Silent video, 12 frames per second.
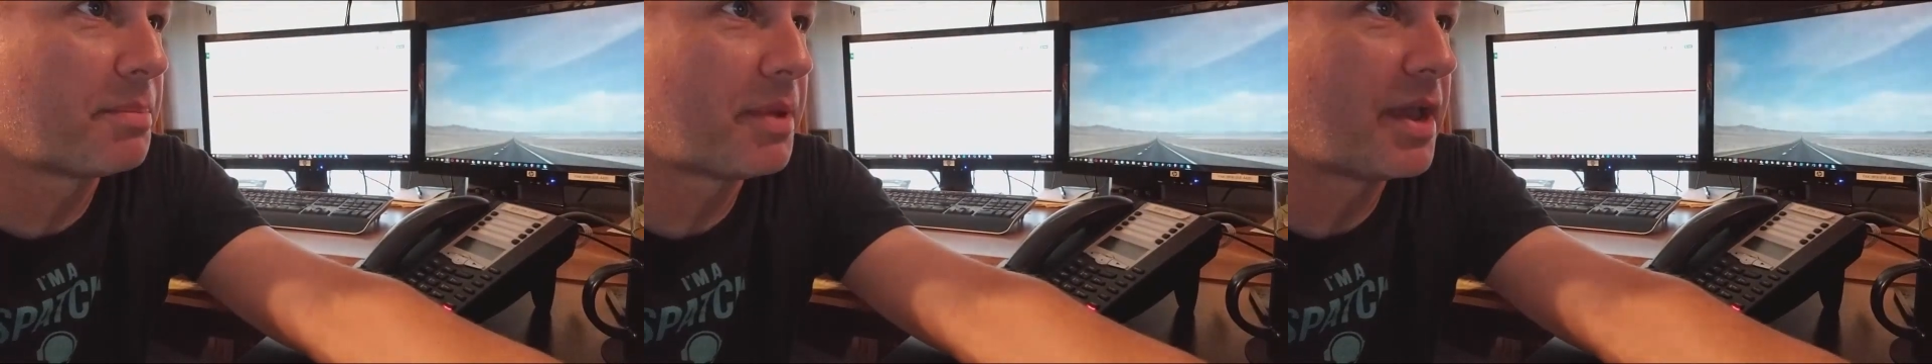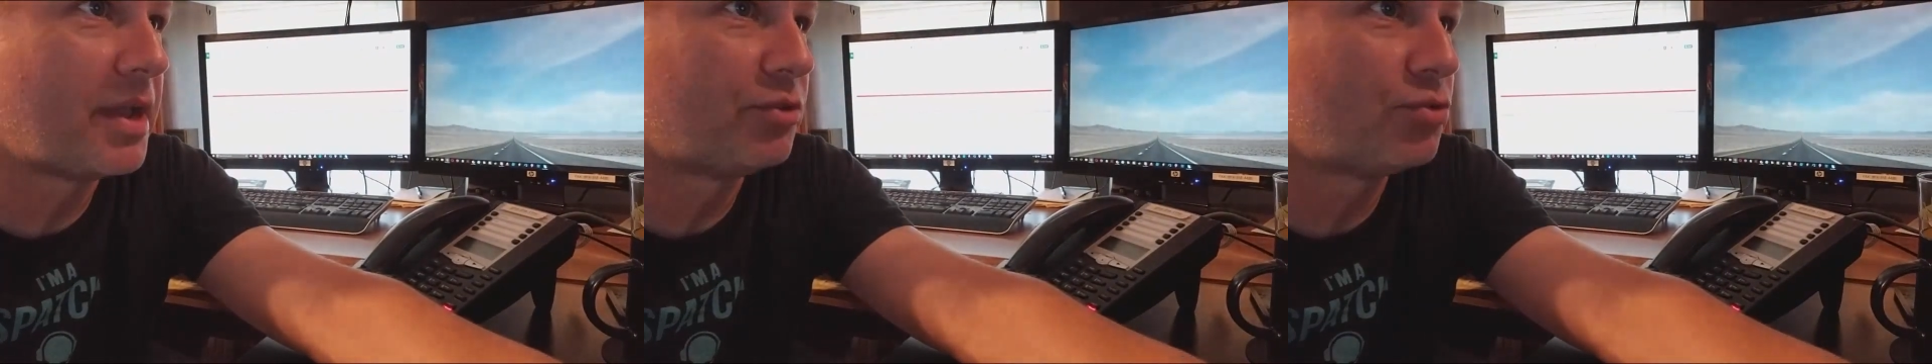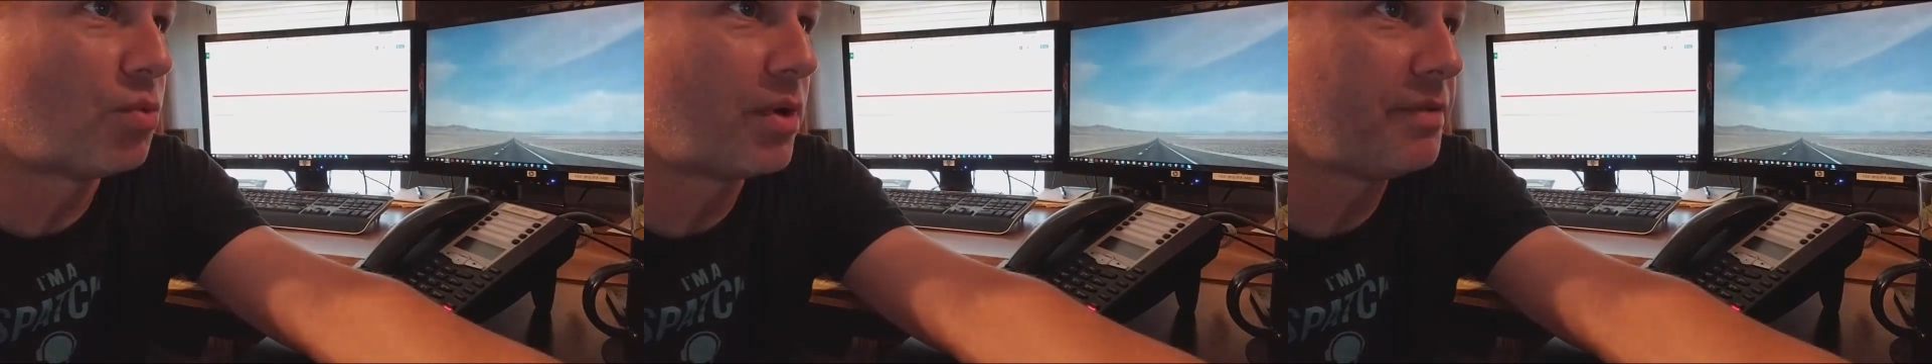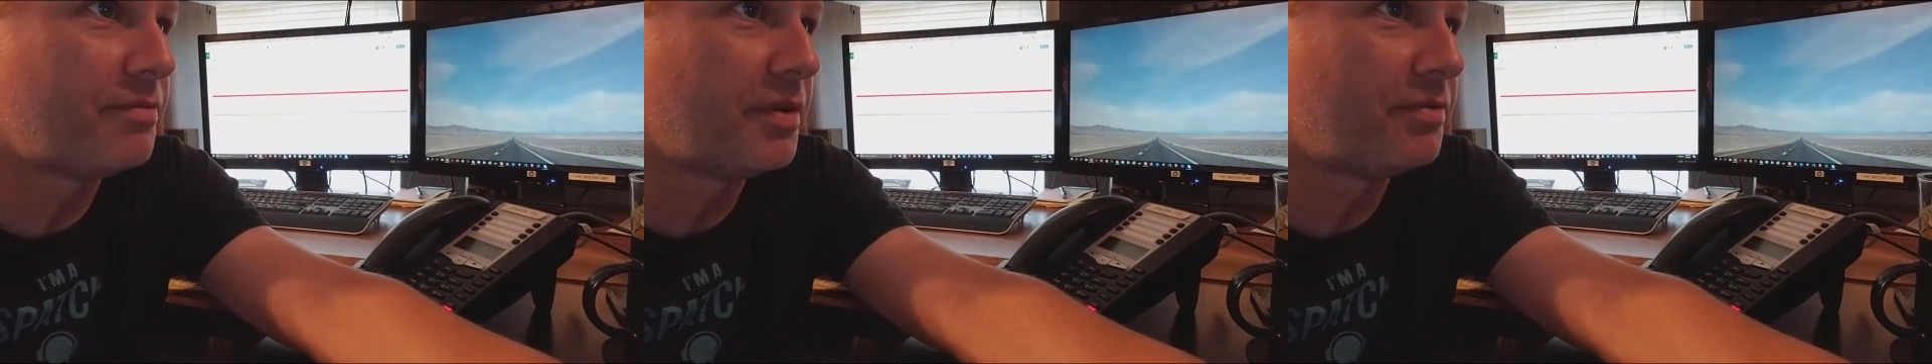a
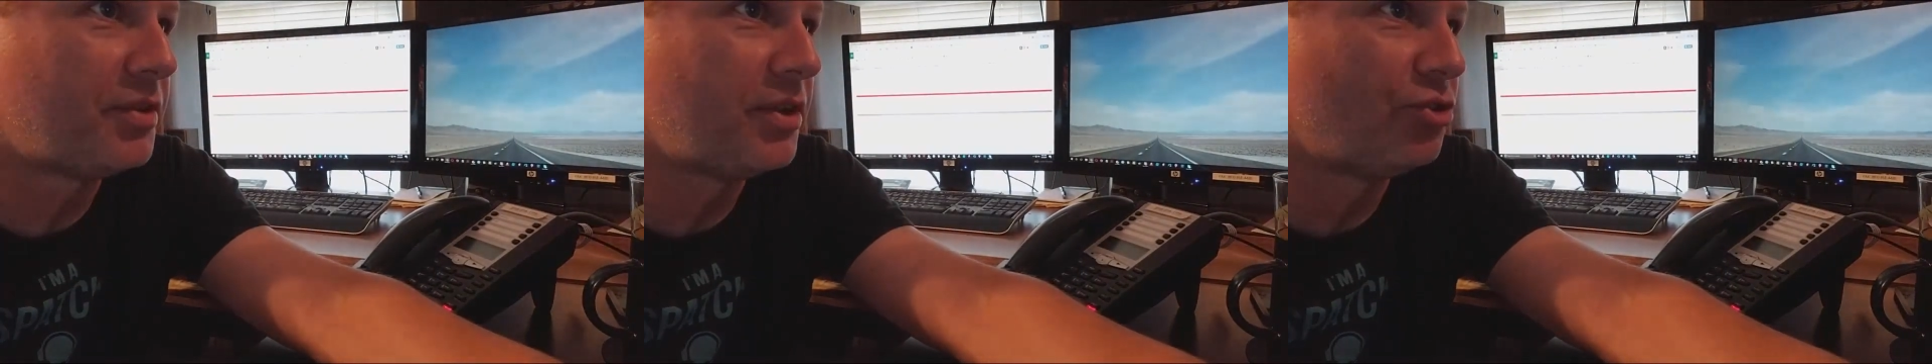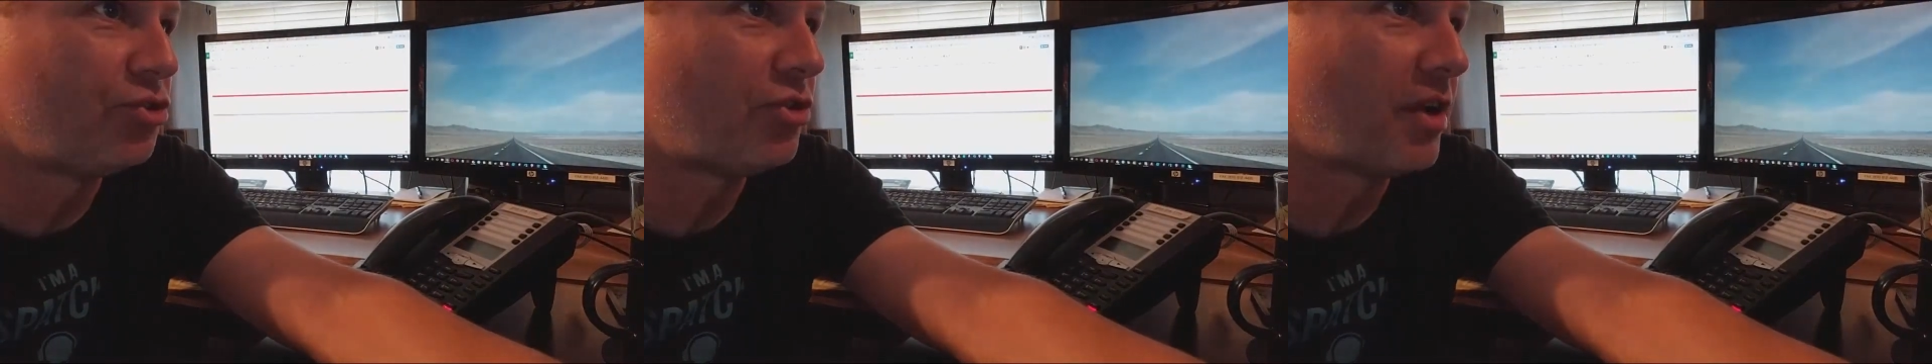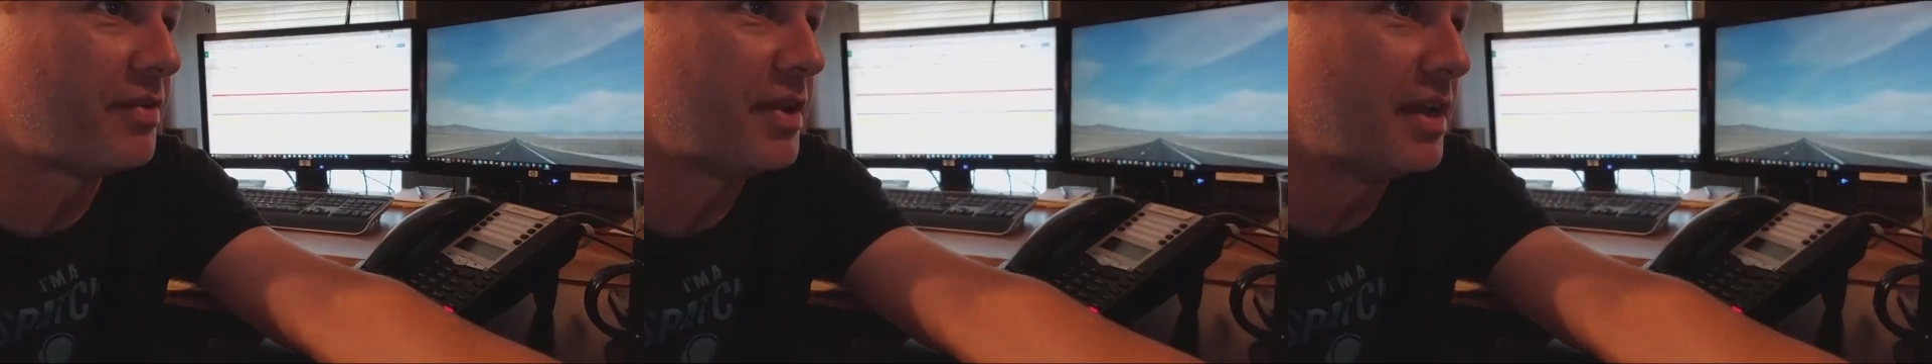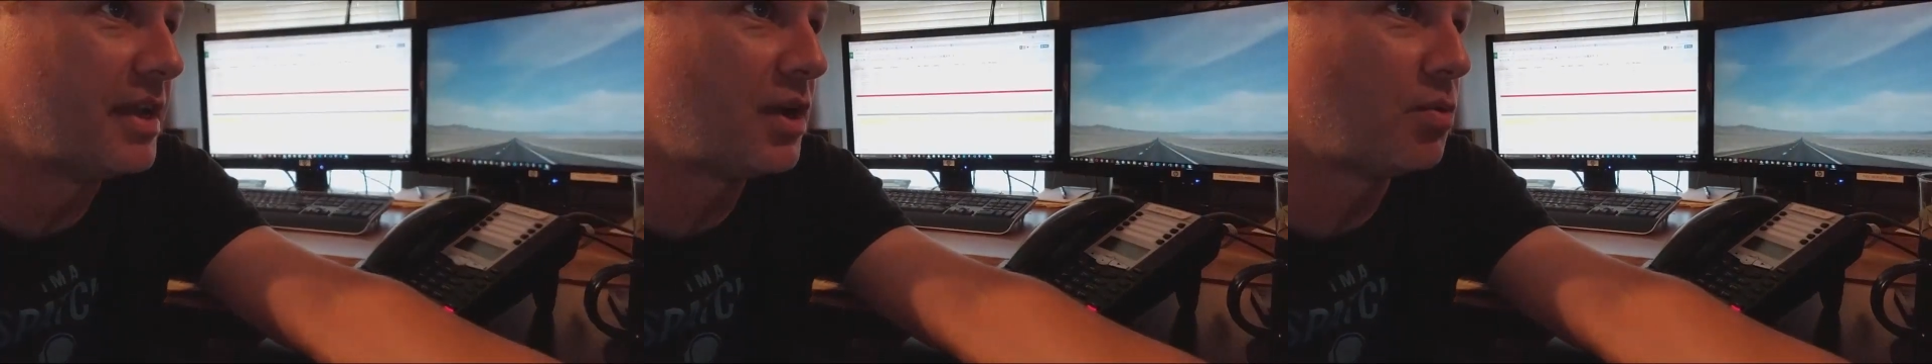2015 Chevy
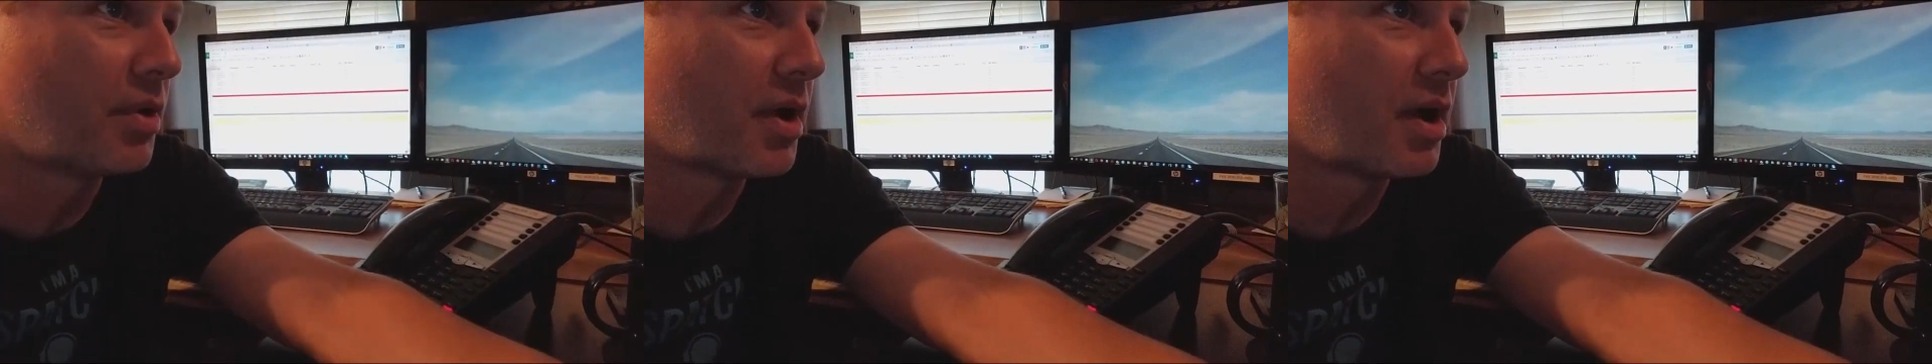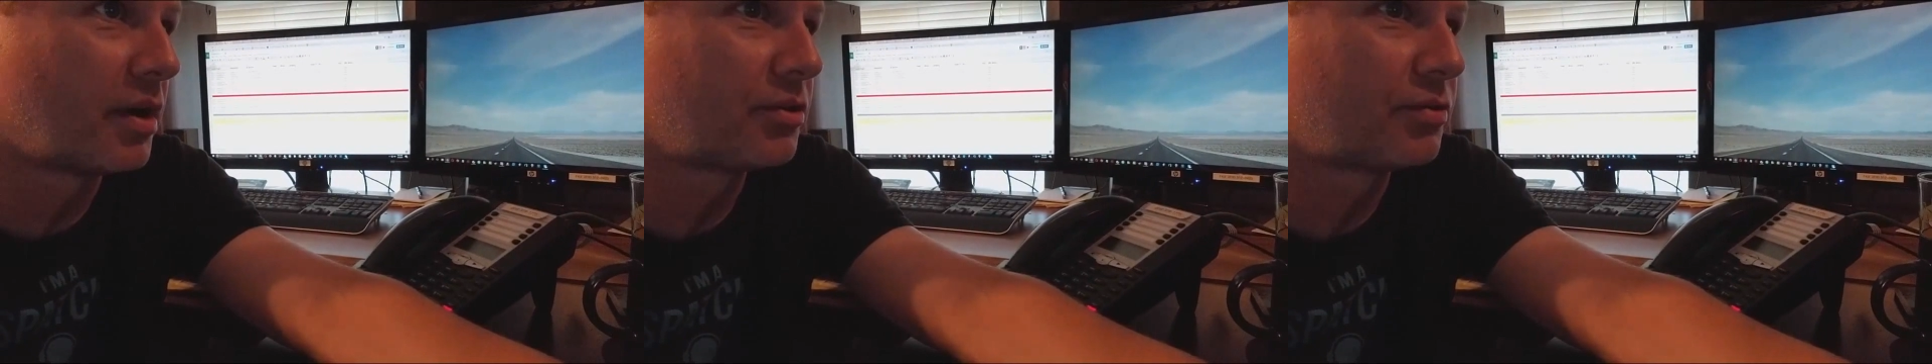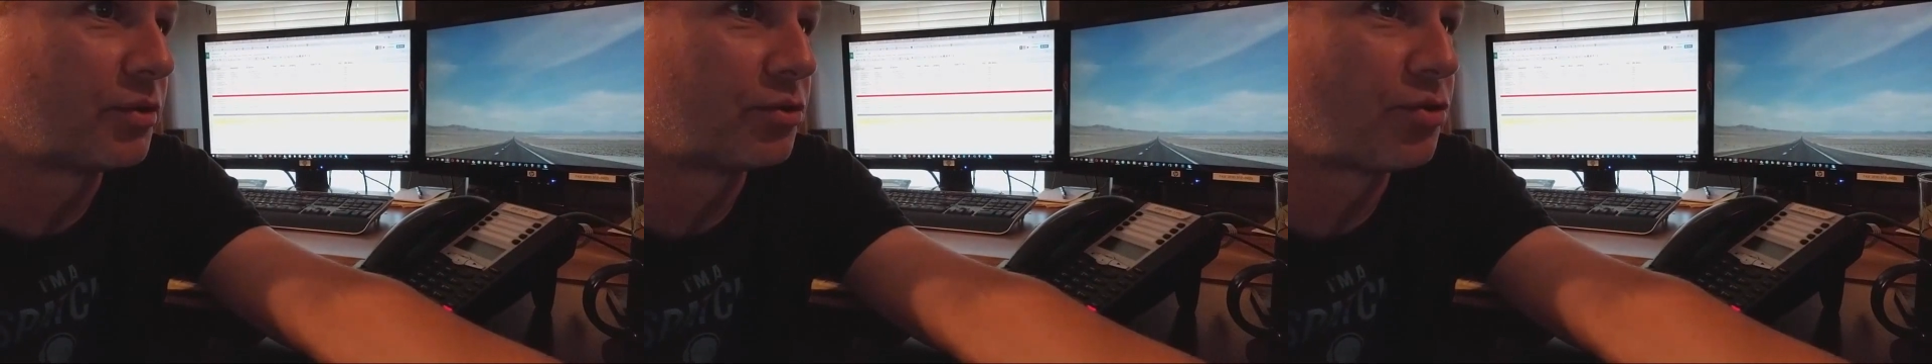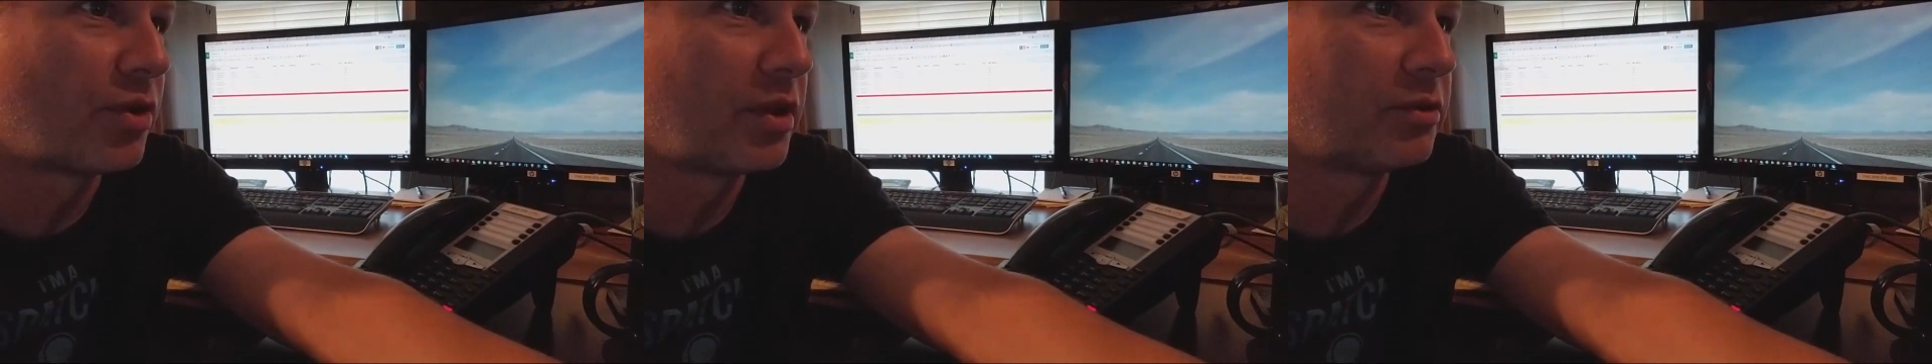Equinox for
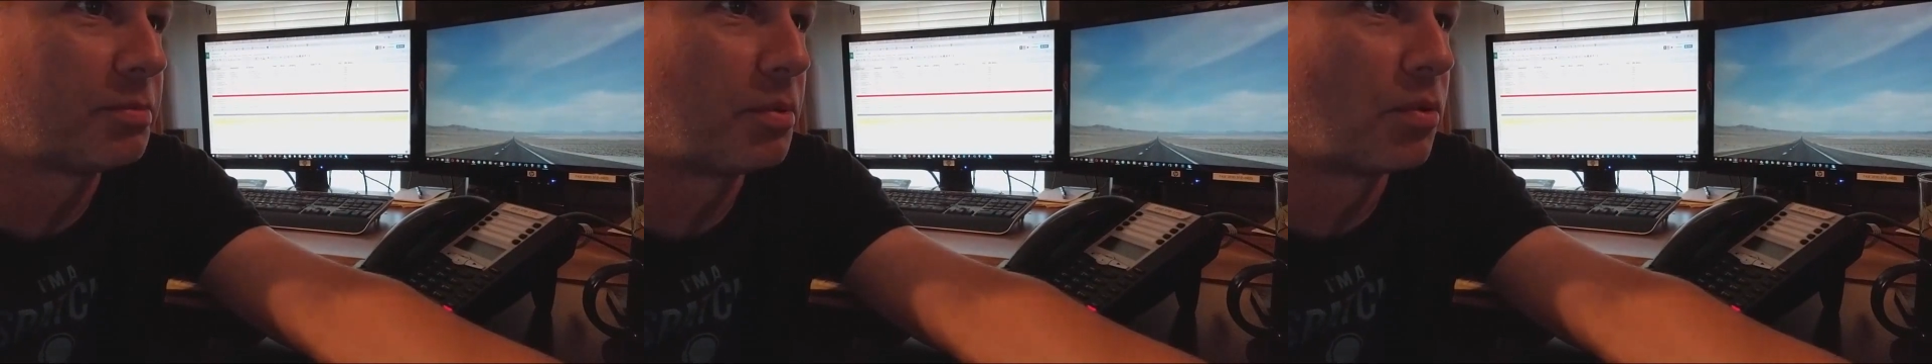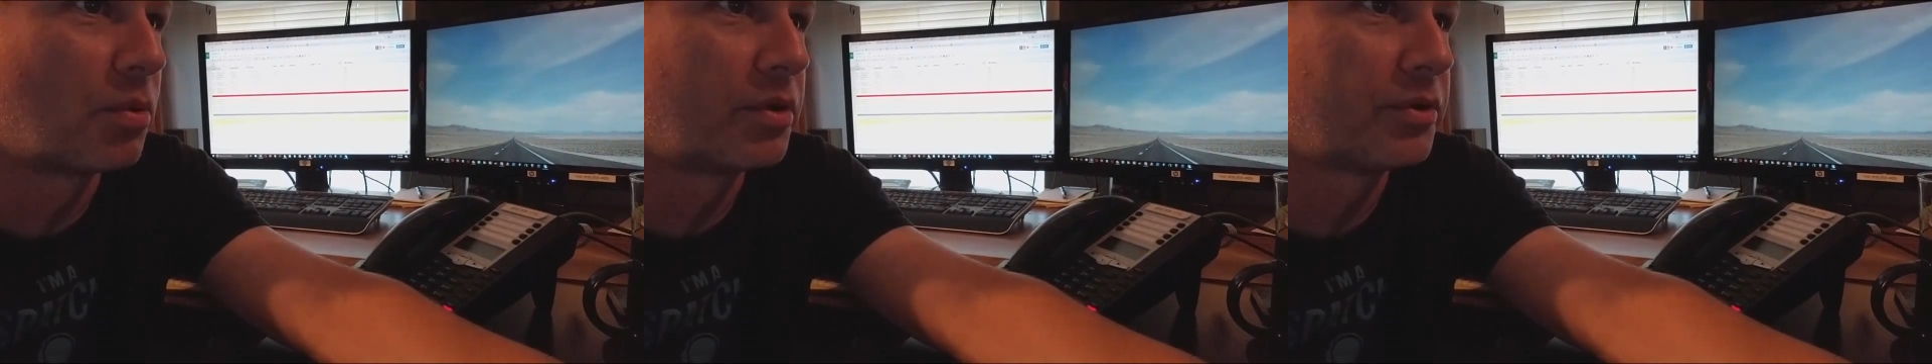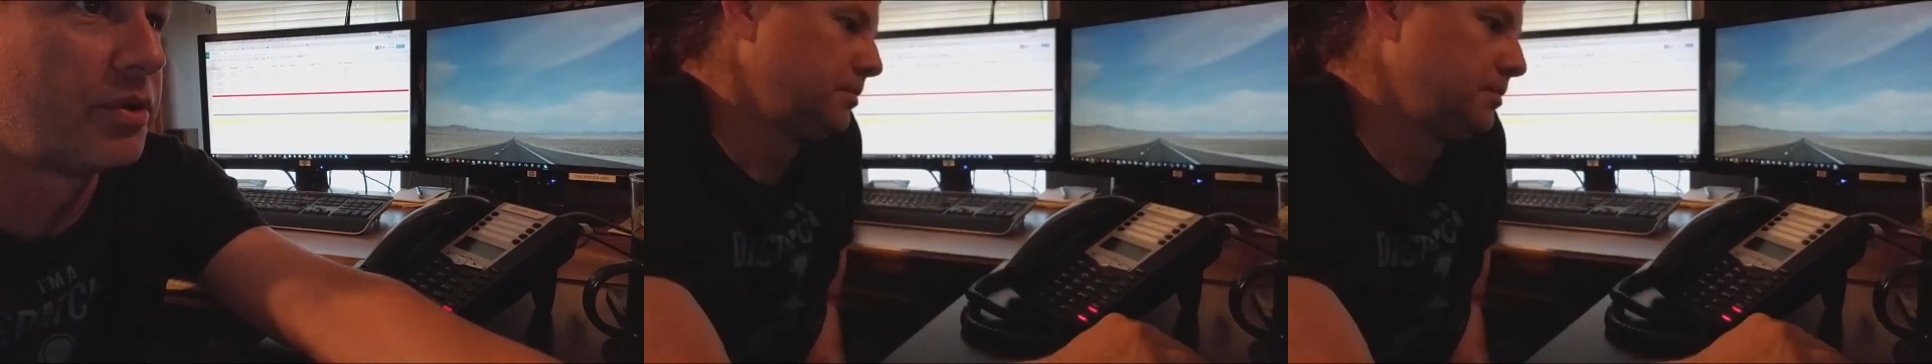transport.